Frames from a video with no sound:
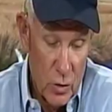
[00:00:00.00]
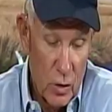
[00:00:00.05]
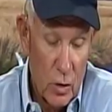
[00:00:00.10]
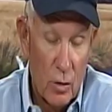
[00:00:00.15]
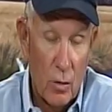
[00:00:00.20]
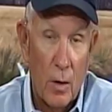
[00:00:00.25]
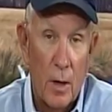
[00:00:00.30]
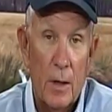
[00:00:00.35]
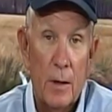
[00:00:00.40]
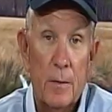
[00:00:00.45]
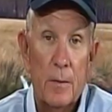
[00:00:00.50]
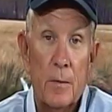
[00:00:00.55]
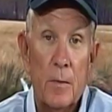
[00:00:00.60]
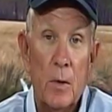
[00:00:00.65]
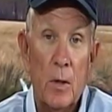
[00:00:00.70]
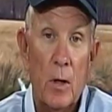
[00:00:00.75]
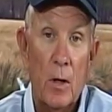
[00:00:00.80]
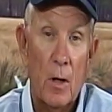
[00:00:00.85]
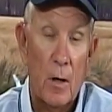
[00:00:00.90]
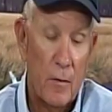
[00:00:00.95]
3.
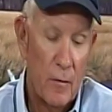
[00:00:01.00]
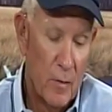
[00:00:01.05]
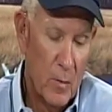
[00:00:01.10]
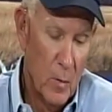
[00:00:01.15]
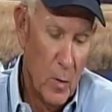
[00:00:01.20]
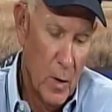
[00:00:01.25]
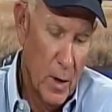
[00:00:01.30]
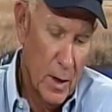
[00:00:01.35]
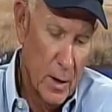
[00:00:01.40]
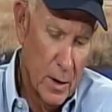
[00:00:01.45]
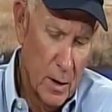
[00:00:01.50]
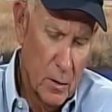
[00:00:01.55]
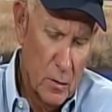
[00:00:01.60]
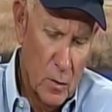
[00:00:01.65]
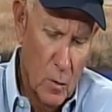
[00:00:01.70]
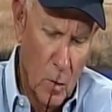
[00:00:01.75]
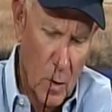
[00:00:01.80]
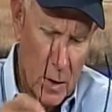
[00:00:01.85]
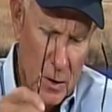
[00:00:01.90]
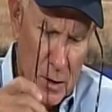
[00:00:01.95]
You heard it from Rick, and those
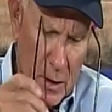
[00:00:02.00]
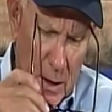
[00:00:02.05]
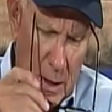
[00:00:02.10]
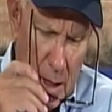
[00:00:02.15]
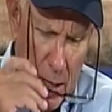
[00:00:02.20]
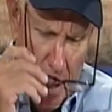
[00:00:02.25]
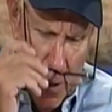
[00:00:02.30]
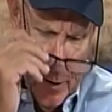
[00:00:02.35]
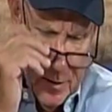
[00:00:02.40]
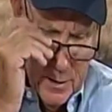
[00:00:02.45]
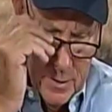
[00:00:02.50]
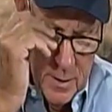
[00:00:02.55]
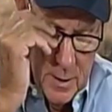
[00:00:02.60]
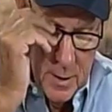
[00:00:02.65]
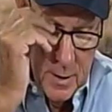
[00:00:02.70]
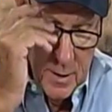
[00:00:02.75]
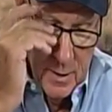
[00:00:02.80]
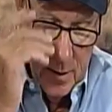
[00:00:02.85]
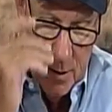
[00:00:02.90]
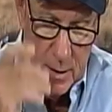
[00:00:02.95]
are the ones he likes,
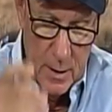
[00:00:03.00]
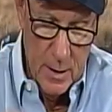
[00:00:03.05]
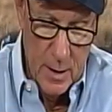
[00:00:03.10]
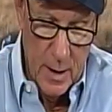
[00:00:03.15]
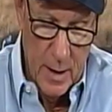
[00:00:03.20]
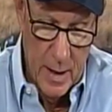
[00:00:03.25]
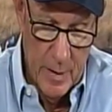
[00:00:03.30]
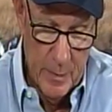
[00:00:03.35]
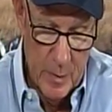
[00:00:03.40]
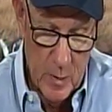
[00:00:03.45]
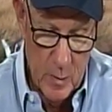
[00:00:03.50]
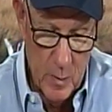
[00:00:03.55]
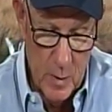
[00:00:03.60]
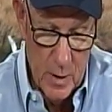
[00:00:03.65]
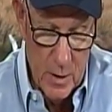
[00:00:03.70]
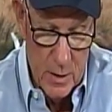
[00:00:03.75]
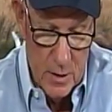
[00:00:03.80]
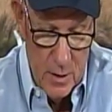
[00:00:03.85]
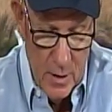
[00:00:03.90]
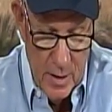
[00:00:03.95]
and they happen to be
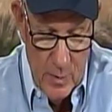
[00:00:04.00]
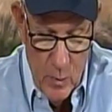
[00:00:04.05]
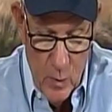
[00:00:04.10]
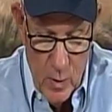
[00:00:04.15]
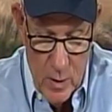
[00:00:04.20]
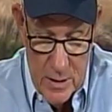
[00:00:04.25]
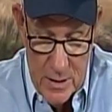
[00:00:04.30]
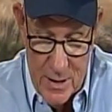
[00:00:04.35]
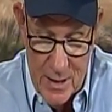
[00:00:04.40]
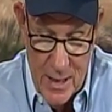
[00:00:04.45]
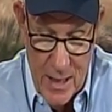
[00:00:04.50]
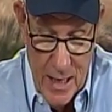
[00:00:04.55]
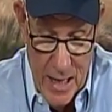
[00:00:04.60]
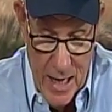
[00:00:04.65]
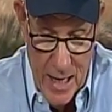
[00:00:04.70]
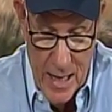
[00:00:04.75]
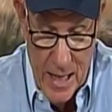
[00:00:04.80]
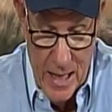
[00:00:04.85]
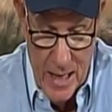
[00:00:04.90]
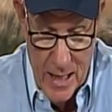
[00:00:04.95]
the same ones that
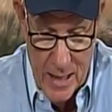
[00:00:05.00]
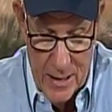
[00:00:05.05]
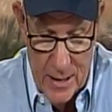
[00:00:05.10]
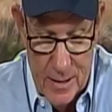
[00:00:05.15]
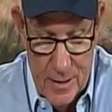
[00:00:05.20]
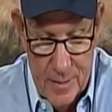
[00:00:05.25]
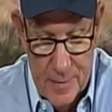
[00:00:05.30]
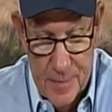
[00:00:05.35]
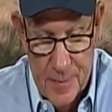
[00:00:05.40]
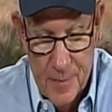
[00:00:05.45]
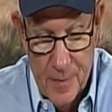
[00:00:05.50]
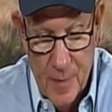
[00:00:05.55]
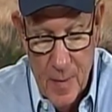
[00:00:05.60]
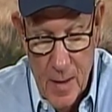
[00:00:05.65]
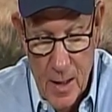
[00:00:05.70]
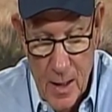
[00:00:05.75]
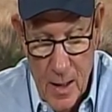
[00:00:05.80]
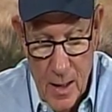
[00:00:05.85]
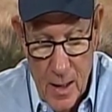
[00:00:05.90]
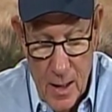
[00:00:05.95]
I like.
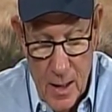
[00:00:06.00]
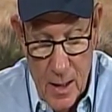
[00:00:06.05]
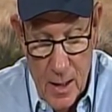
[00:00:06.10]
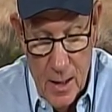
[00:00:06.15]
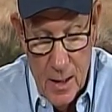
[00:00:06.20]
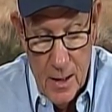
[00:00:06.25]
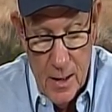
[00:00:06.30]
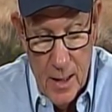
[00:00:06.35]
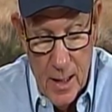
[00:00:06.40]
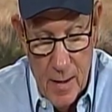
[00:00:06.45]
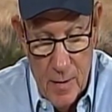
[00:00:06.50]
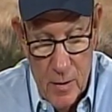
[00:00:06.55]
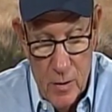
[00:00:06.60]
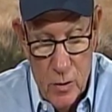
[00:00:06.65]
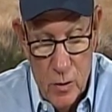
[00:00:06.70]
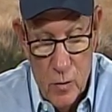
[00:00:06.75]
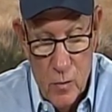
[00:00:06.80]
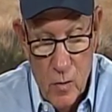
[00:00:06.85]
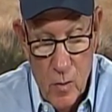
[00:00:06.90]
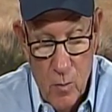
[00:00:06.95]
Now, this
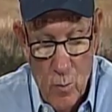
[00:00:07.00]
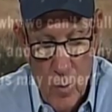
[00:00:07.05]
is from